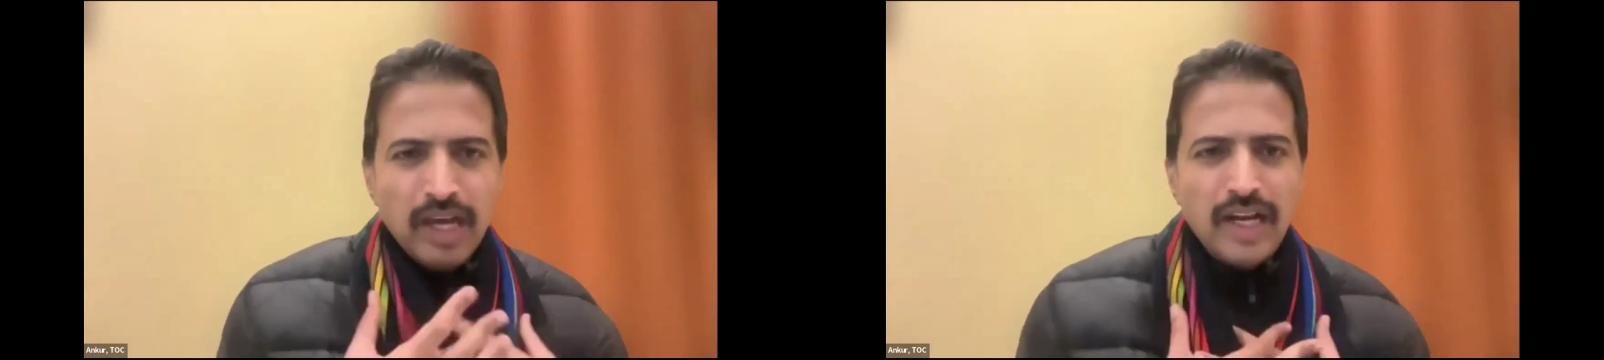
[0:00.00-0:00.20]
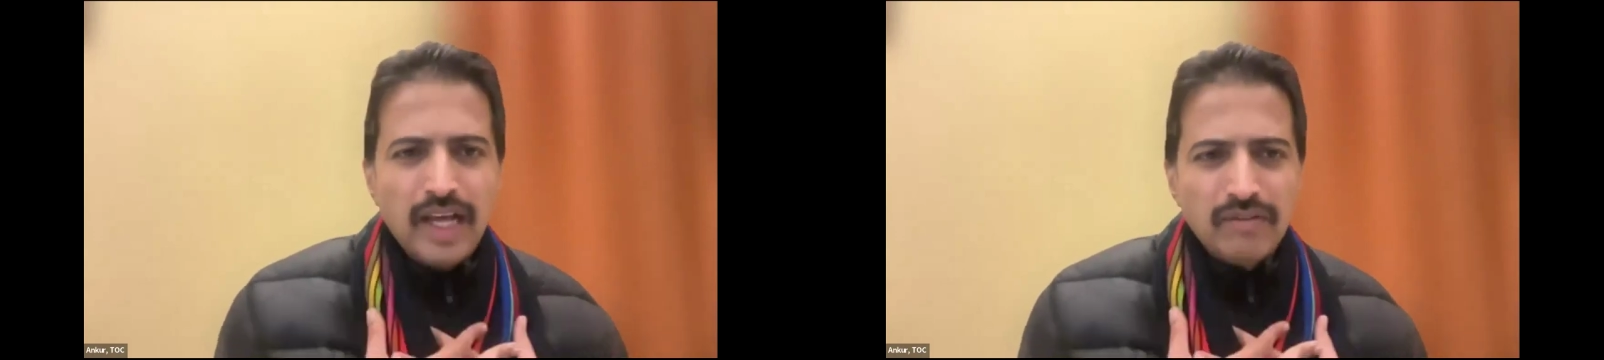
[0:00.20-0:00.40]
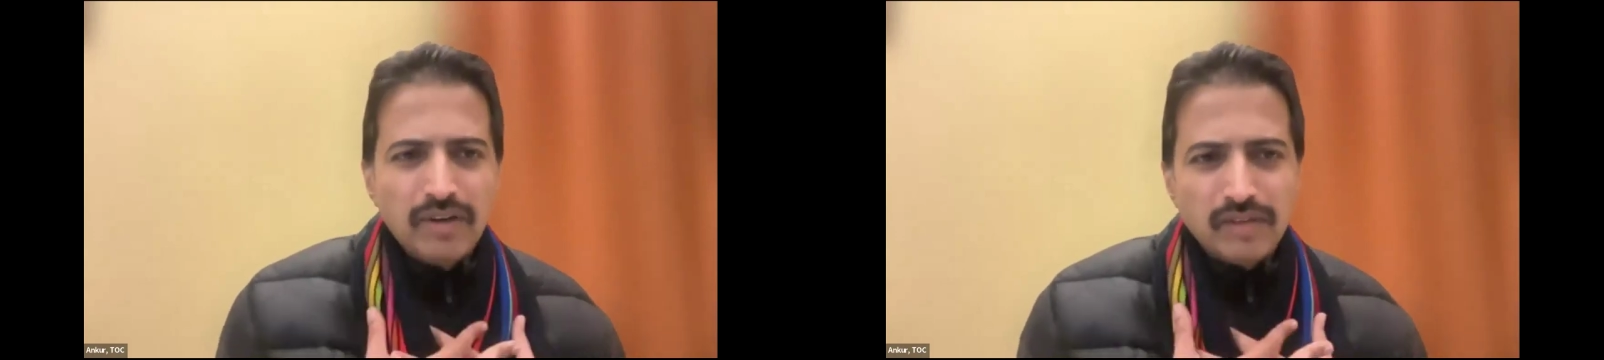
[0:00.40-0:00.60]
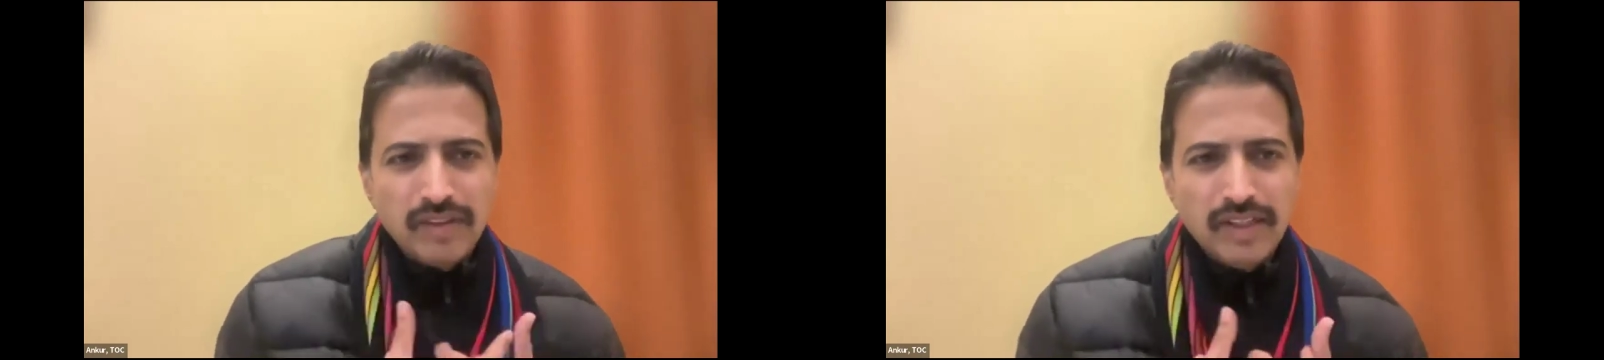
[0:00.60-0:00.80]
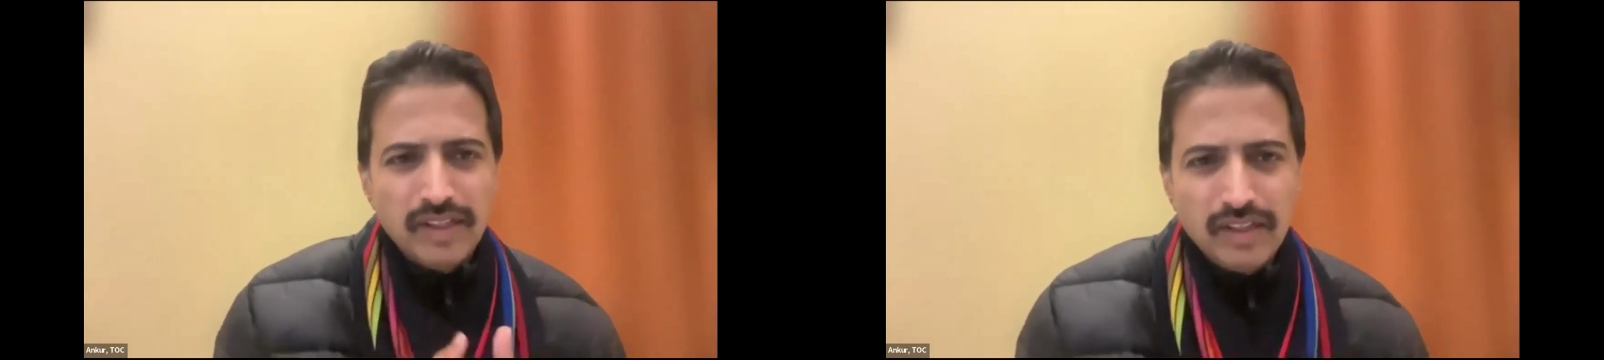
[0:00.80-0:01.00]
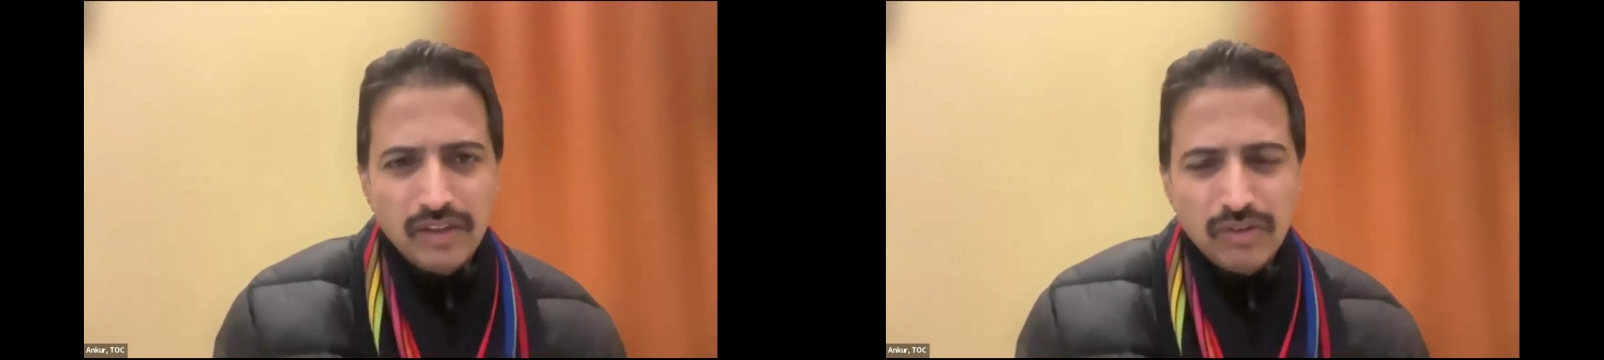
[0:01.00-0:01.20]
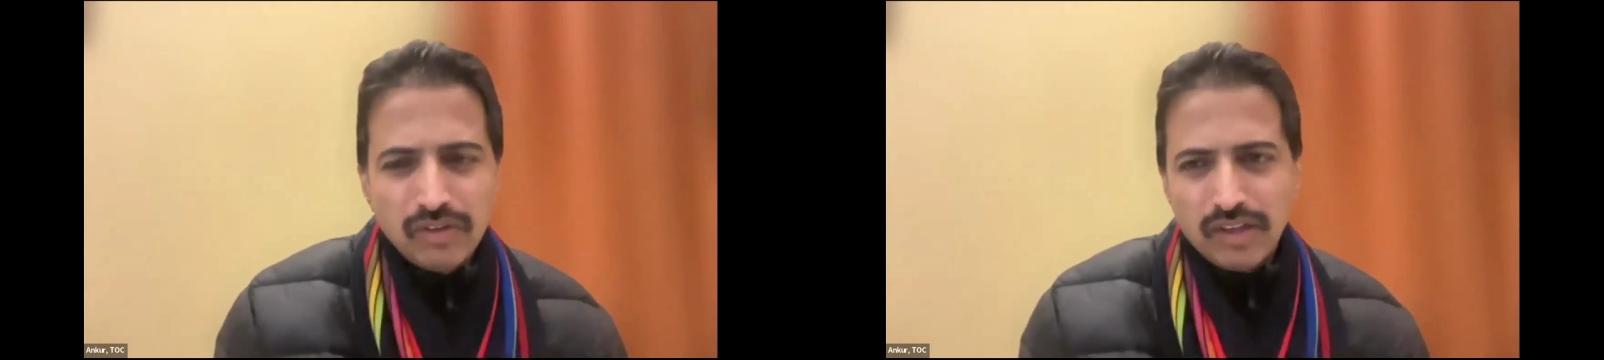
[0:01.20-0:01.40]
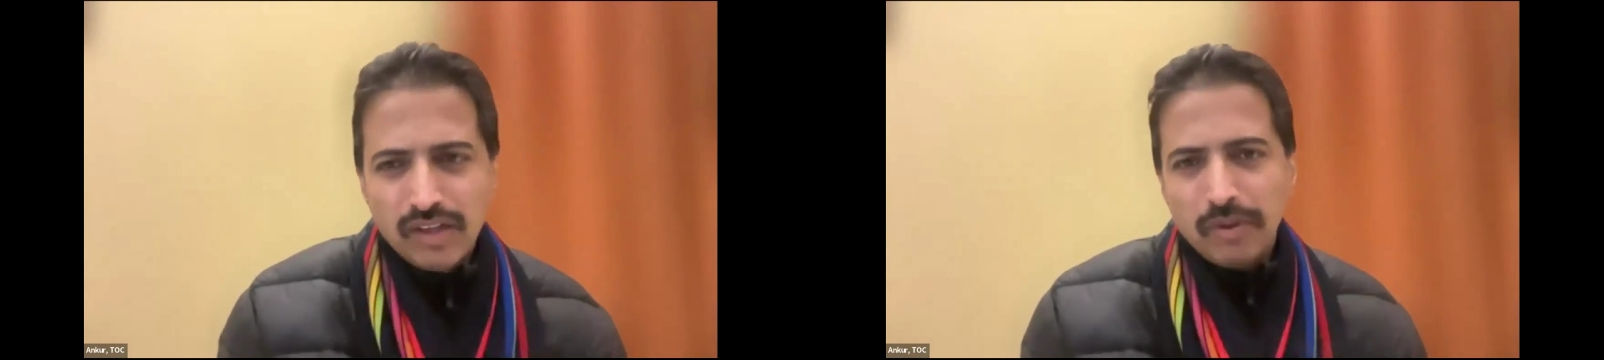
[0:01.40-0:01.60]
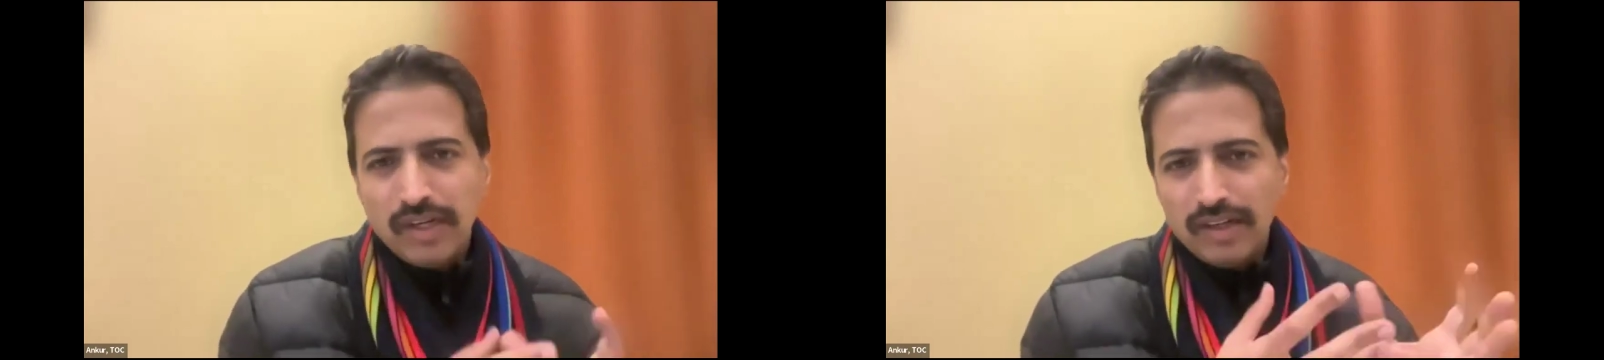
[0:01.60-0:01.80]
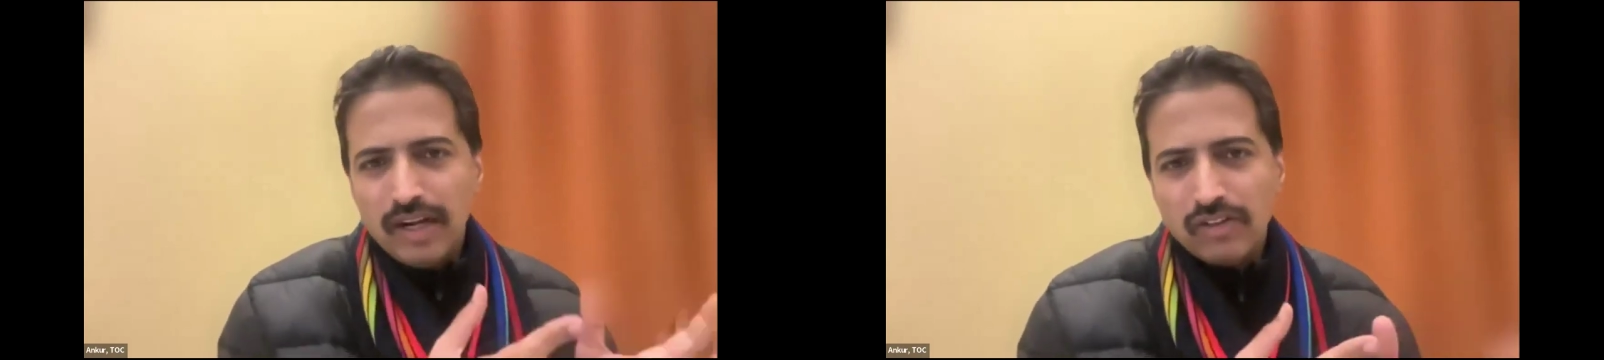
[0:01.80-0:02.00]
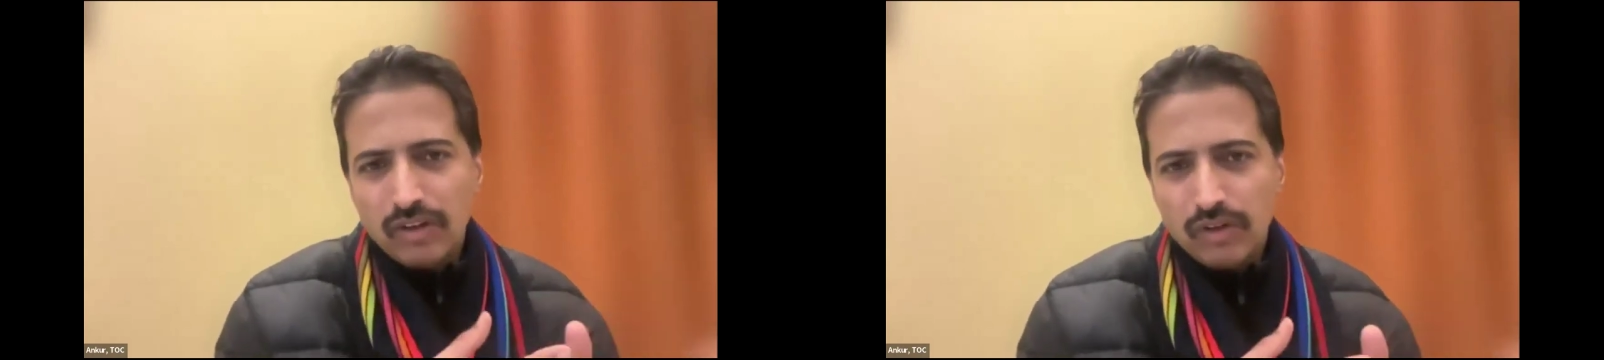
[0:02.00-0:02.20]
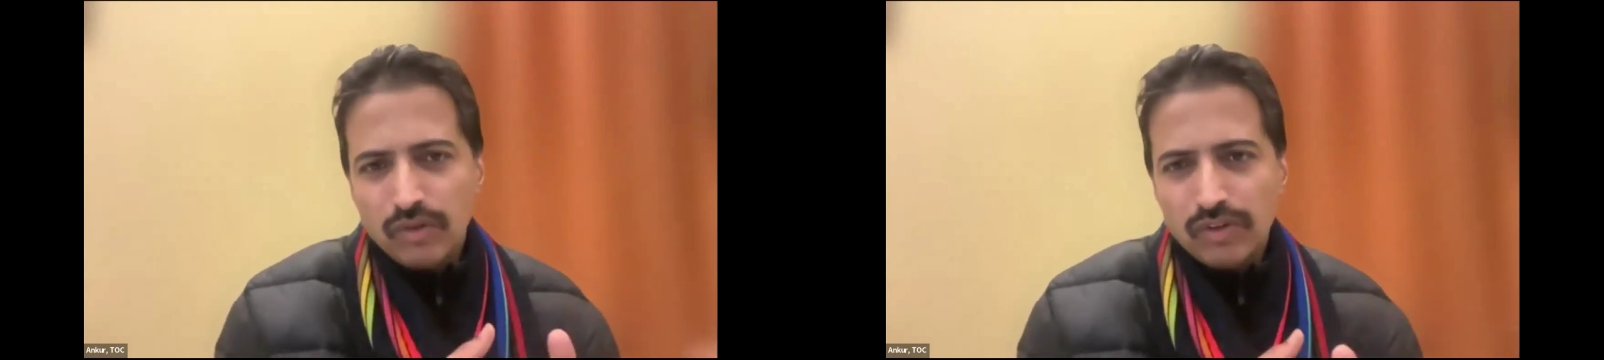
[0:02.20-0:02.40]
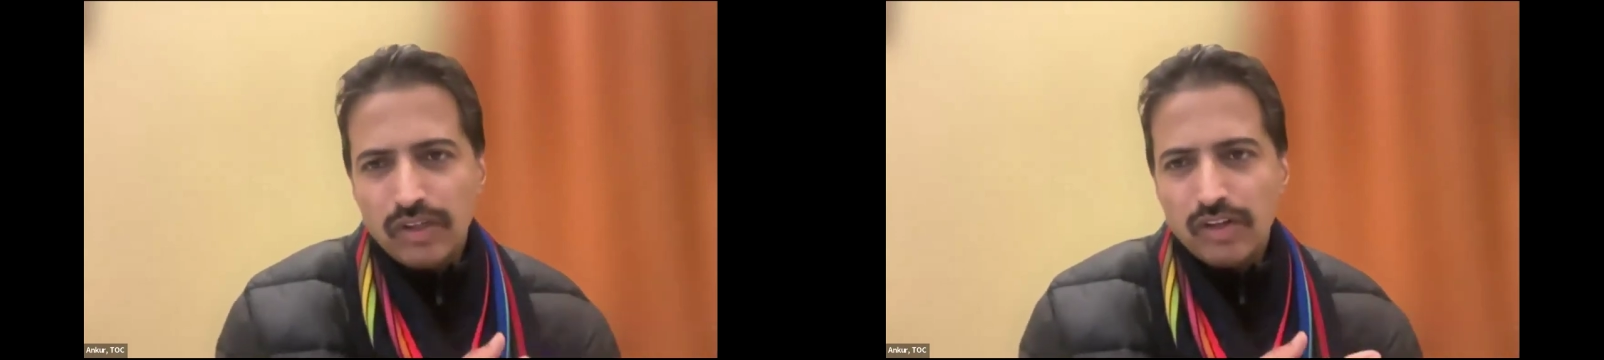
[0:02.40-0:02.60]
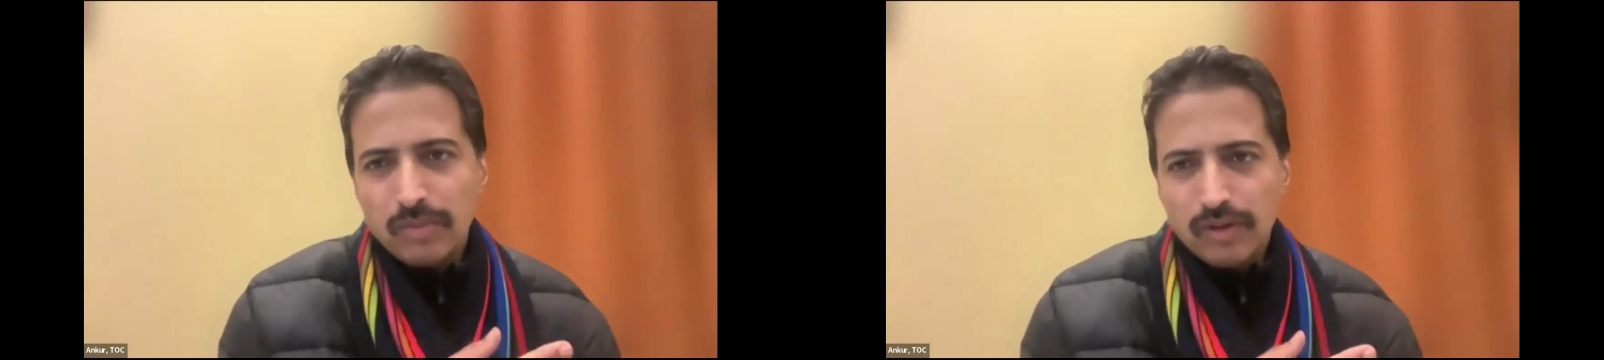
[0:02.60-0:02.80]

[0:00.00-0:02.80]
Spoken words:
And I worked with Indian universities, but international universities,